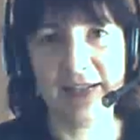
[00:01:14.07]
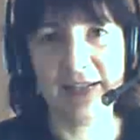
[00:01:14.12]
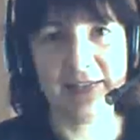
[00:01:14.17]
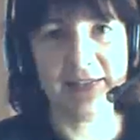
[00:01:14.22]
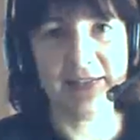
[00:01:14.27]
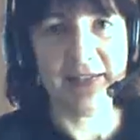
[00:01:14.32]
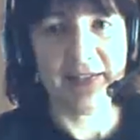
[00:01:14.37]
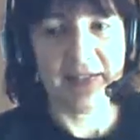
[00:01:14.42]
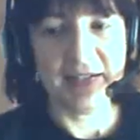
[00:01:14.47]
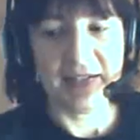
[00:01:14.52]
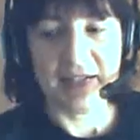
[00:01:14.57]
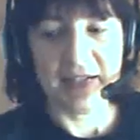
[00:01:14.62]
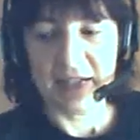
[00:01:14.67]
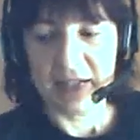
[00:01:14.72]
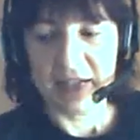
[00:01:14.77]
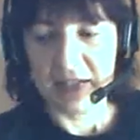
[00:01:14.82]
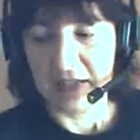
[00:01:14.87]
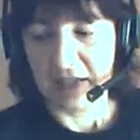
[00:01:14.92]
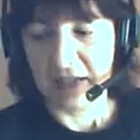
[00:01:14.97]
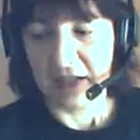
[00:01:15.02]
I've been
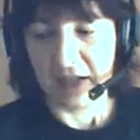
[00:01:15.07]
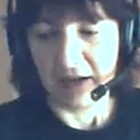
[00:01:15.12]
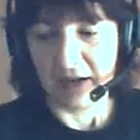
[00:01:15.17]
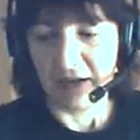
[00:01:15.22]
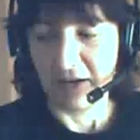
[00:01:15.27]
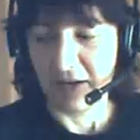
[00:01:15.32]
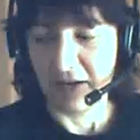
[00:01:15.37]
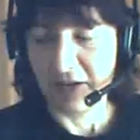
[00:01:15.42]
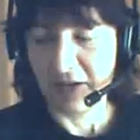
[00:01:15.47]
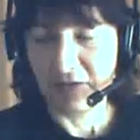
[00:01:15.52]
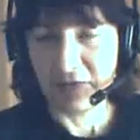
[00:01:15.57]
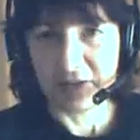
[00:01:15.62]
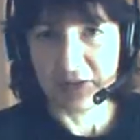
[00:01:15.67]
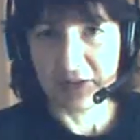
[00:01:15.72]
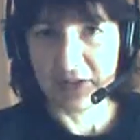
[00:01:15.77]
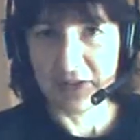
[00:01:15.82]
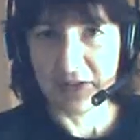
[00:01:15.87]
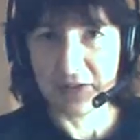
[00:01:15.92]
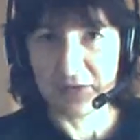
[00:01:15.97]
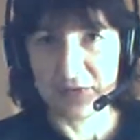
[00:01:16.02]
putting off and putting
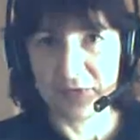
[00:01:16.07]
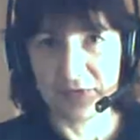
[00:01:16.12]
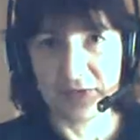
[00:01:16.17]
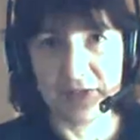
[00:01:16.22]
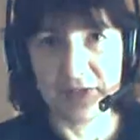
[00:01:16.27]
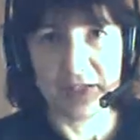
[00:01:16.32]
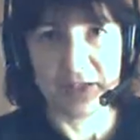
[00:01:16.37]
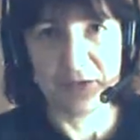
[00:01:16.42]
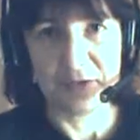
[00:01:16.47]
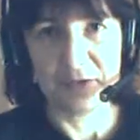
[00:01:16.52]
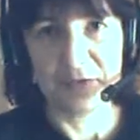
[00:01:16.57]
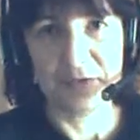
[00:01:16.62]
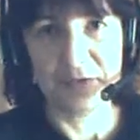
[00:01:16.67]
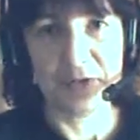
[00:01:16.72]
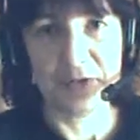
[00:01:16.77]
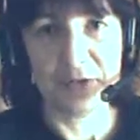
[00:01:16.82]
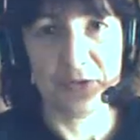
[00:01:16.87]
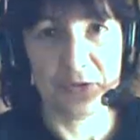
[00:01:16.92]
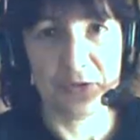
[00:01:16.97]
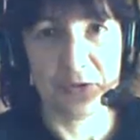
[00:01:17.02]
off and putting off,
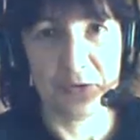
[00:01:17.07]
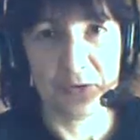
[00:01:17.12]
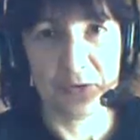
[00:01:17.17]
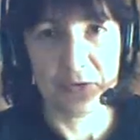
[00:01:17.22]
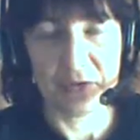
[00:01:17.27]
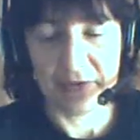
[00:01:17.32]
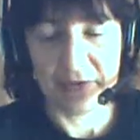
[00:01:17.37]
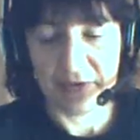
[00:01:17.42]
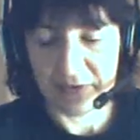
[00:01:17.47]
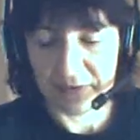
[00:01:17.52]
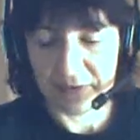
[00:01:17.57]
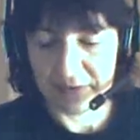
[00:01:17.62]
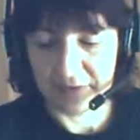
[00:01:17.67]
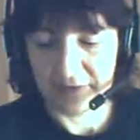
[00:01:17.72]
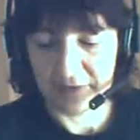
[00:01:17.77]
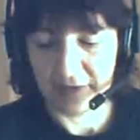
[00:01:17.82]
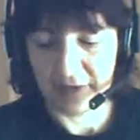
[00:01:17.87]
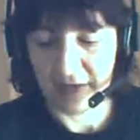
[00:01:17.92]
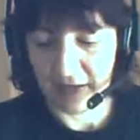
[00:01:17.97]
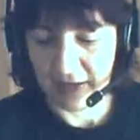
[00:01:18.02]
and now today is
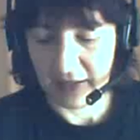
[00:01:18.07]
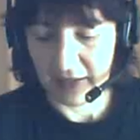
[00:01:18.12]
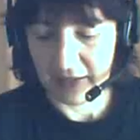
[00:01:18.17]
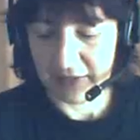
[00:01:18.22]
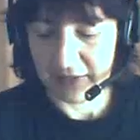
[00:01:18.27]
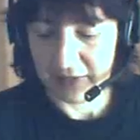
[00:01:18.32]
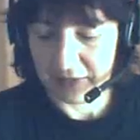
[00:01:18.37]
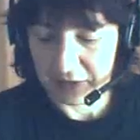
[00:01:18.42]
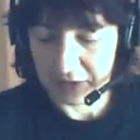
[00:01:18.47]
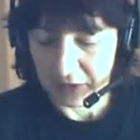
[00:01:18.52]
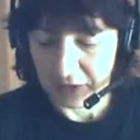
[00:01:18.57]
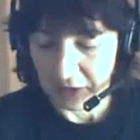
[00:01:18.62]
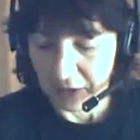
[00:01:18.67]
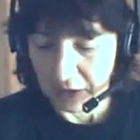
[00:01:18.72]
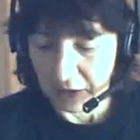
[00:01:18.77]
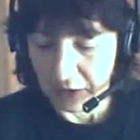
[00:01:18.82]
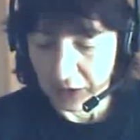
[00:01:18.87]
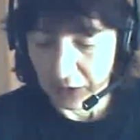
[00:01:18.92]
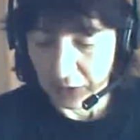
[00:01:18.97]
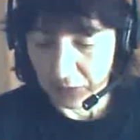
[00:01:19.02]
scheduled for
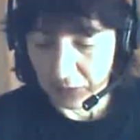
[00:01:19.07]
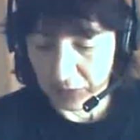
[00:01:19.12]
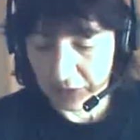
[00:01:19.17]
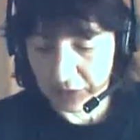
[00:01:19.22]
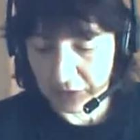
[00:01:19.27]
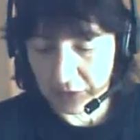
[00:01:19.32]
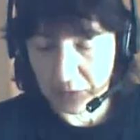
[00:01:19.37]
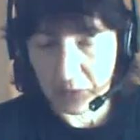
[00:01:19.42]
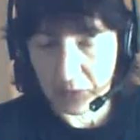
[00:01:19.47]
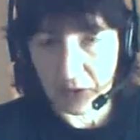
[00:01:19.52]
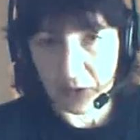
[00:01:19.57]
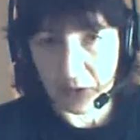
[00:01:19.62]
today. And